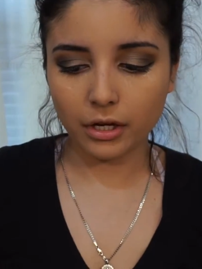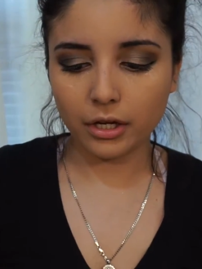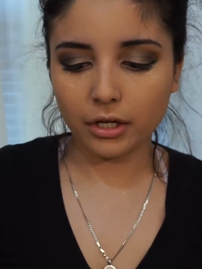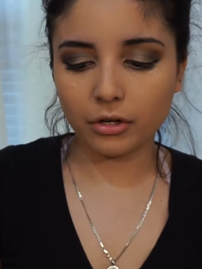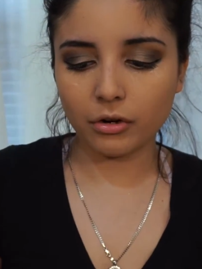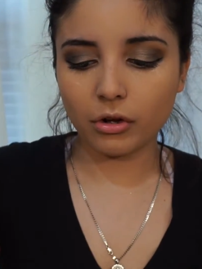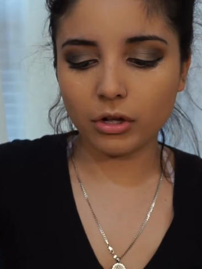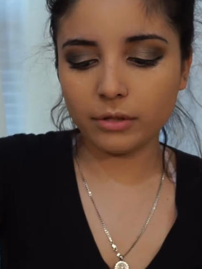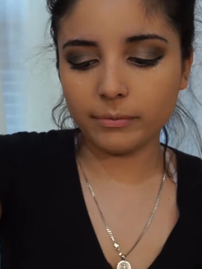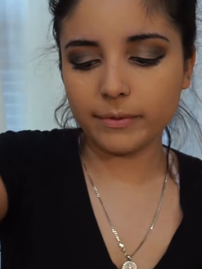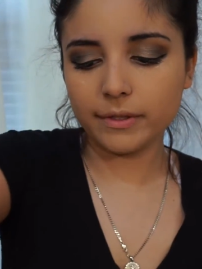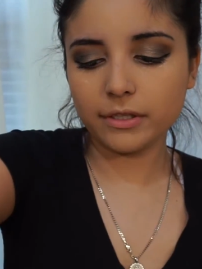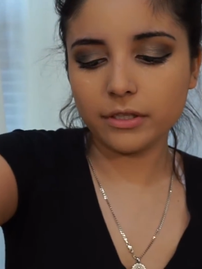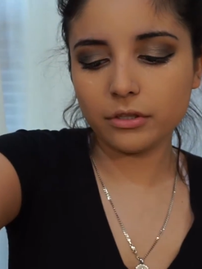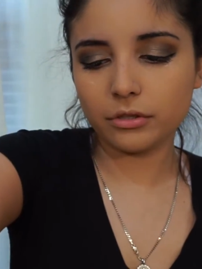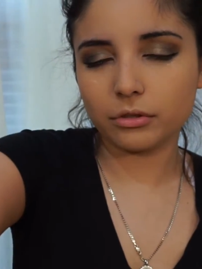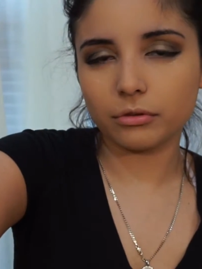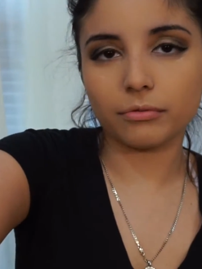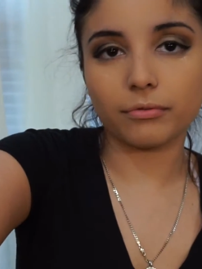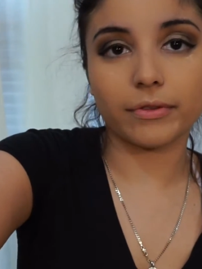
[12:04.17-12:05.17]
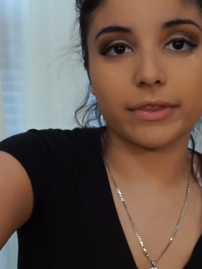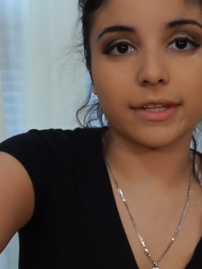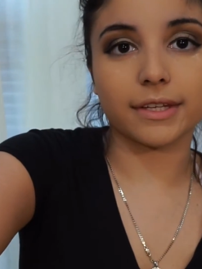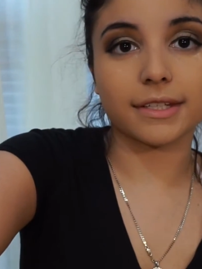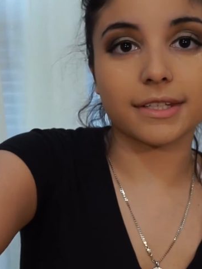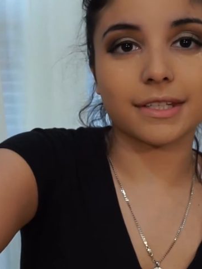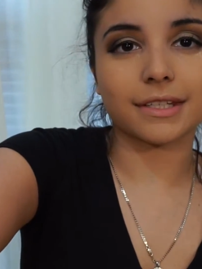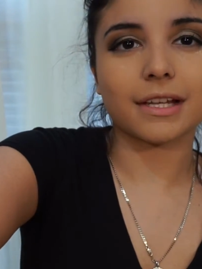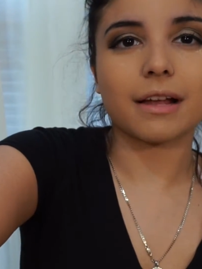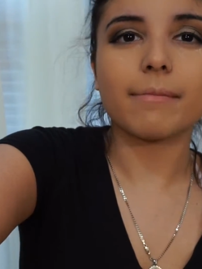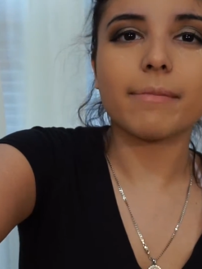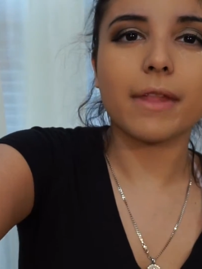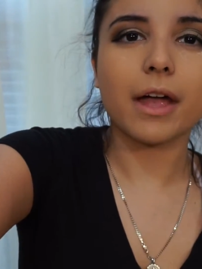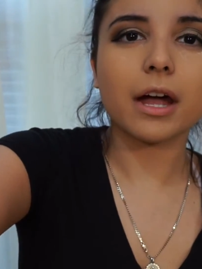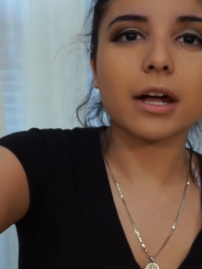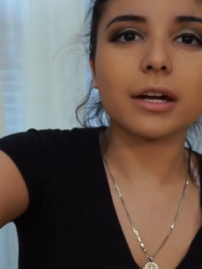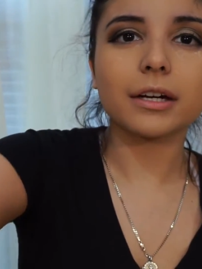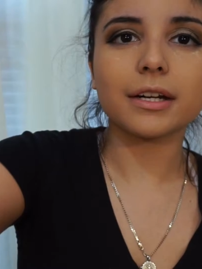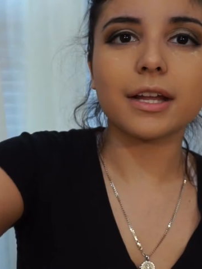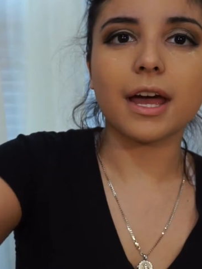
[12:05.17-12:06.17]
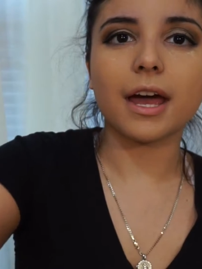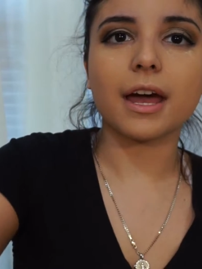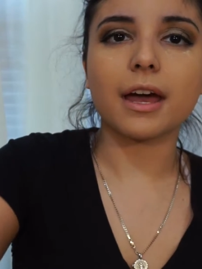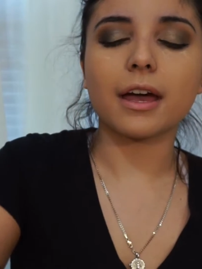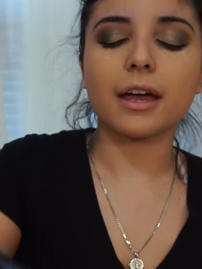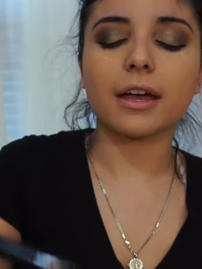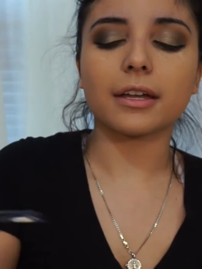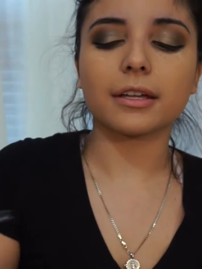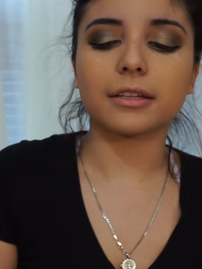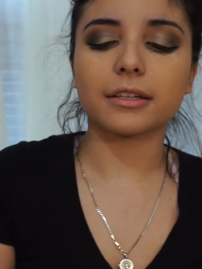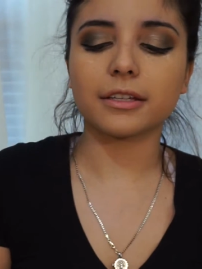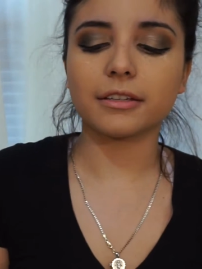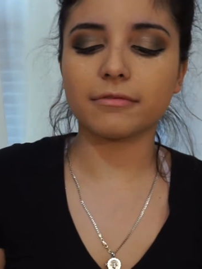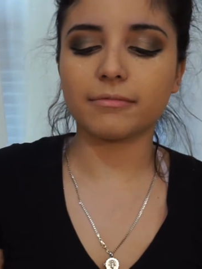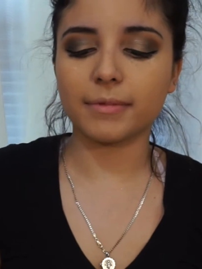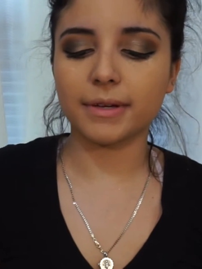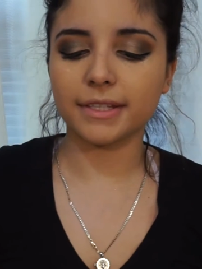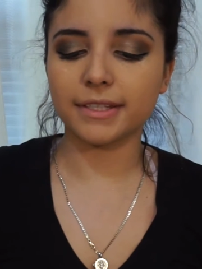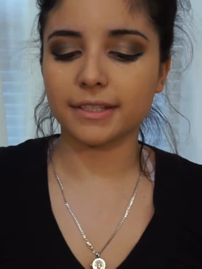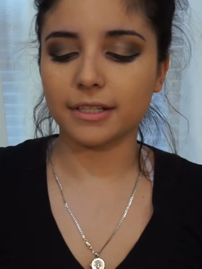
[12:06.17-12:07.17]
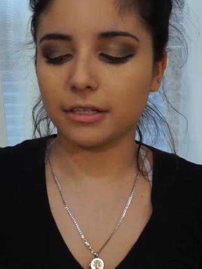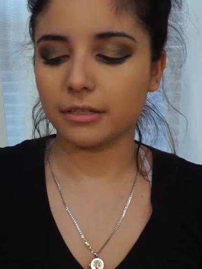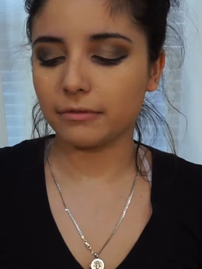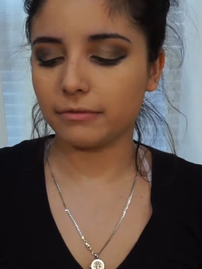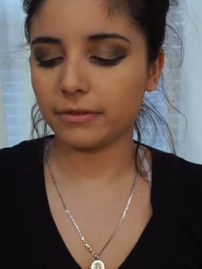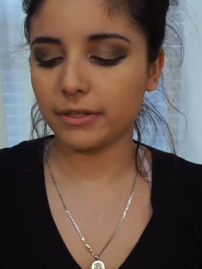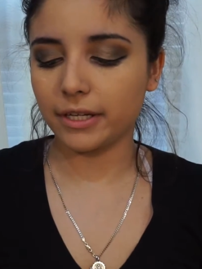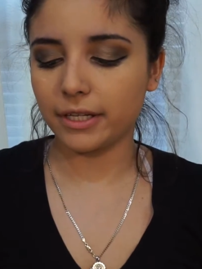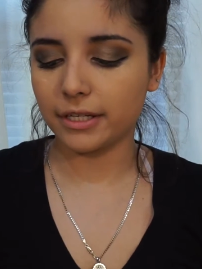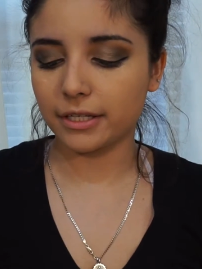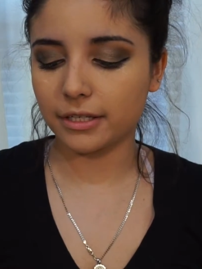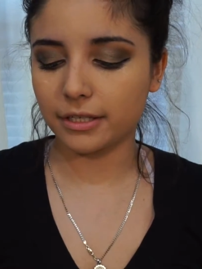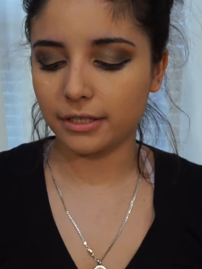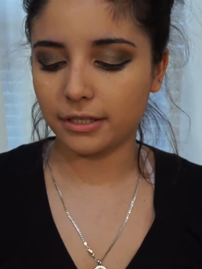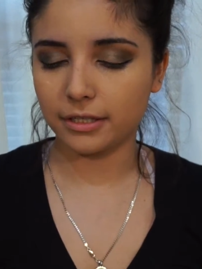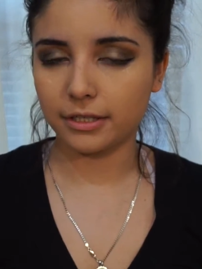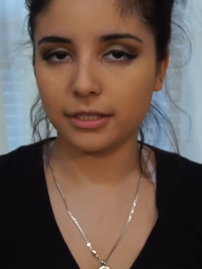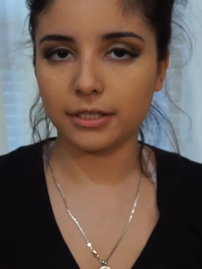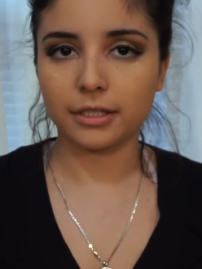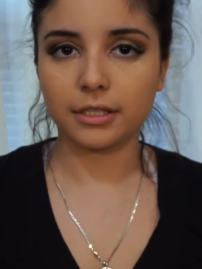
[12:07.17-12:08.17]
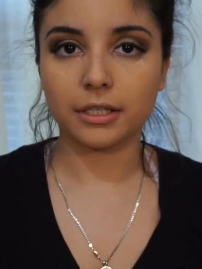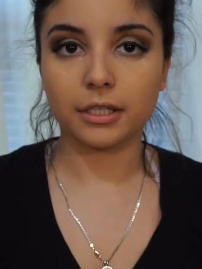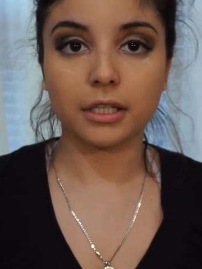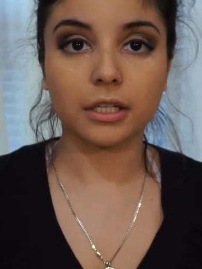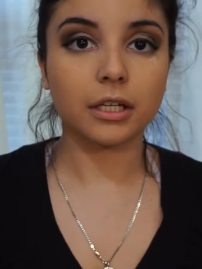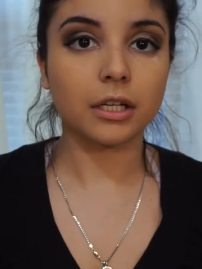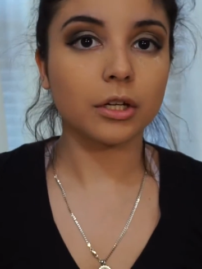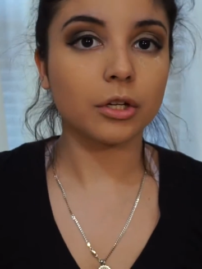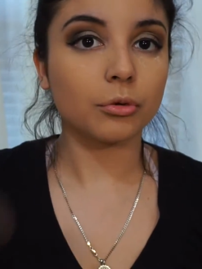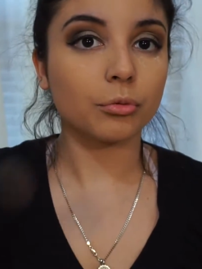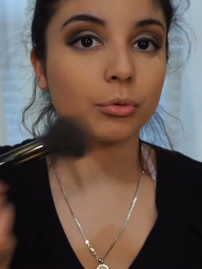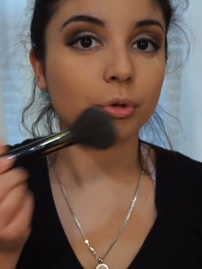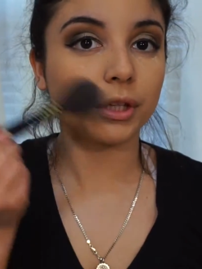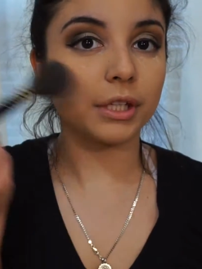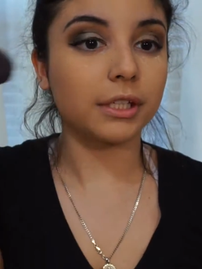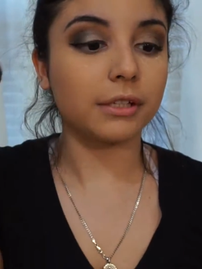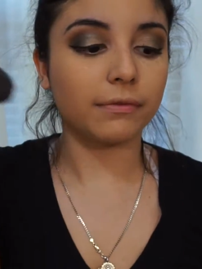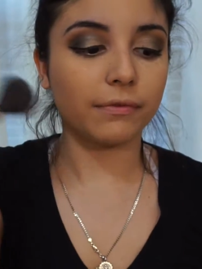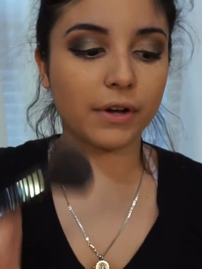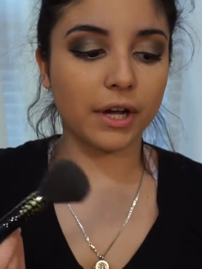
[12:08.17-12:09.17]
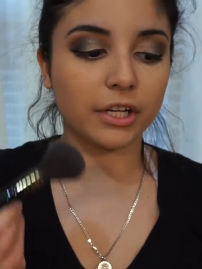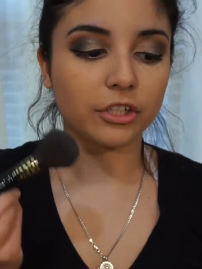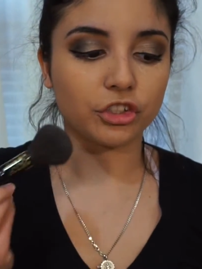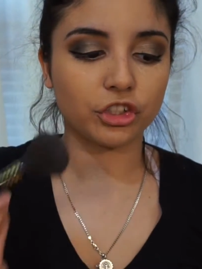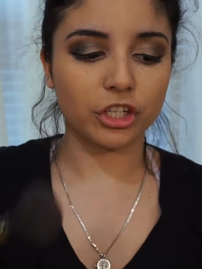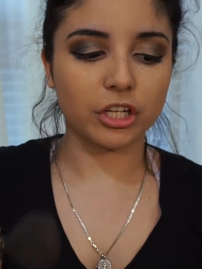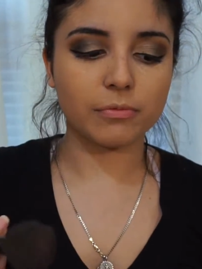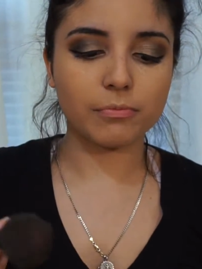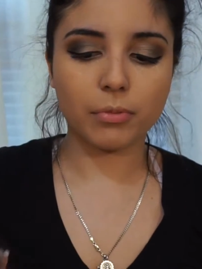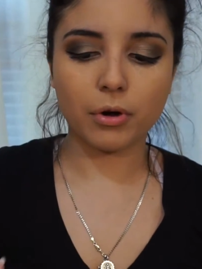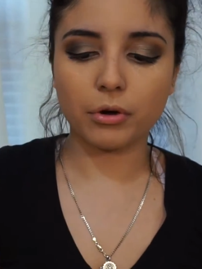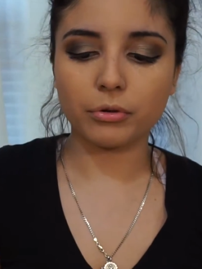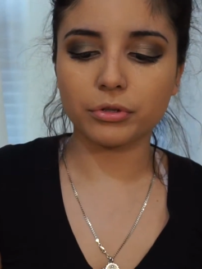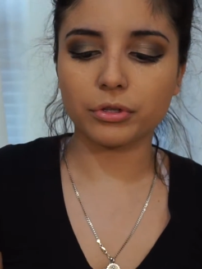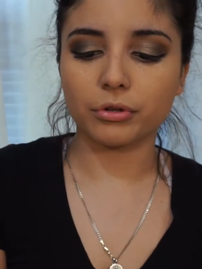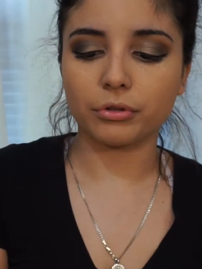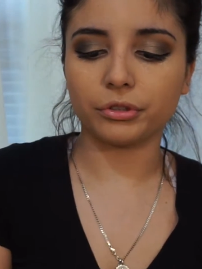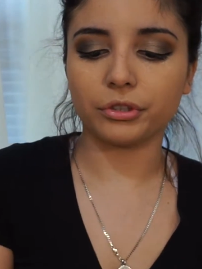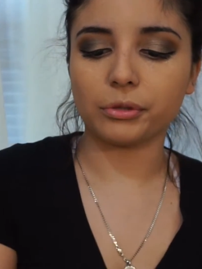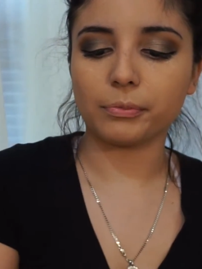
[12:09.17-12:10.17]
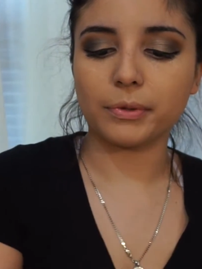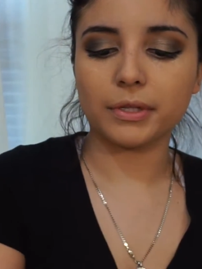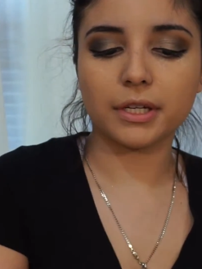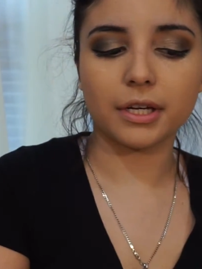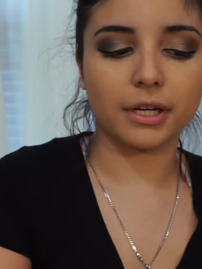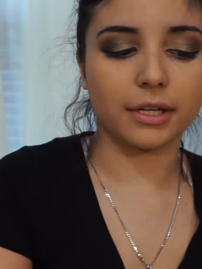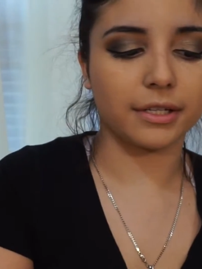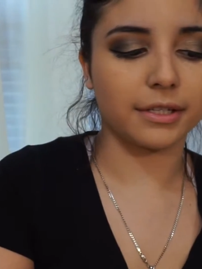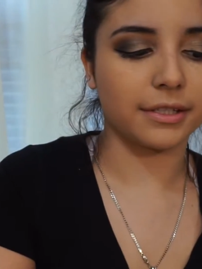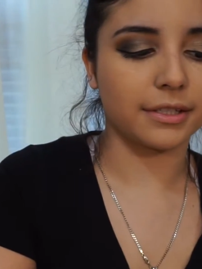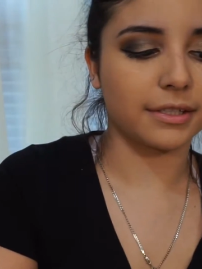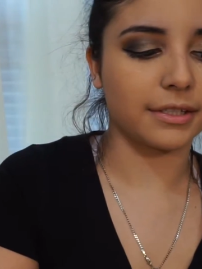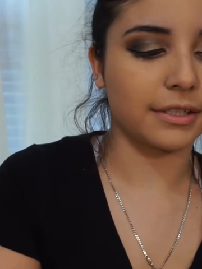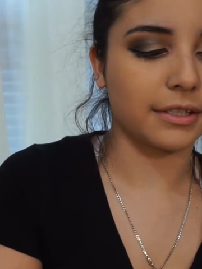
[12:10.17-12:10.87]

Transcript: And all I'm gonna do for this is I'm not gonna give myself like really defined cheekbones, only because